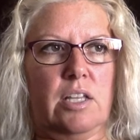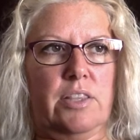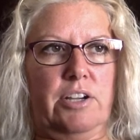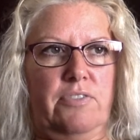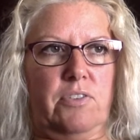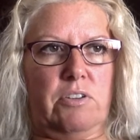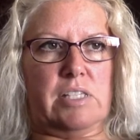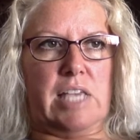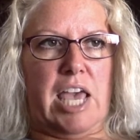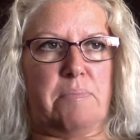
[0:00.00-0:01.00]
Therefore, it is
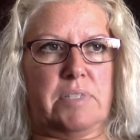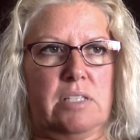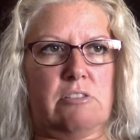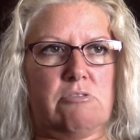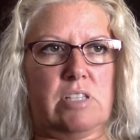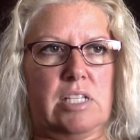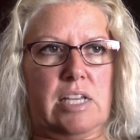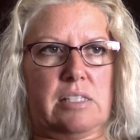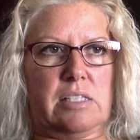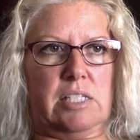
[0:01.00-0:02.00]
absolutely
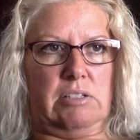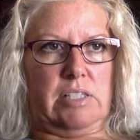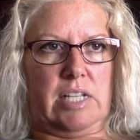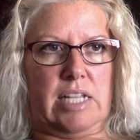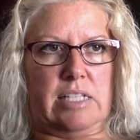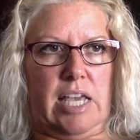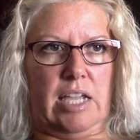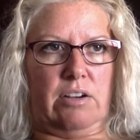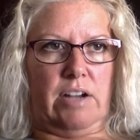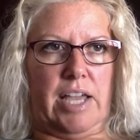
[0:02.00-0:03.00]
necessary that I take
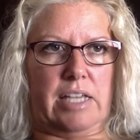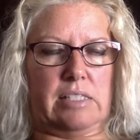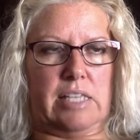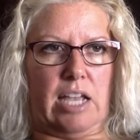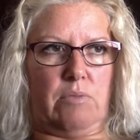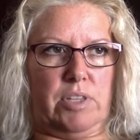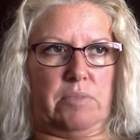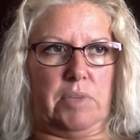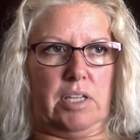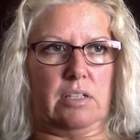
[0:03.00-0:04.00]
her egg sack with
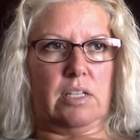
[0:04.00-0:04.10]
me.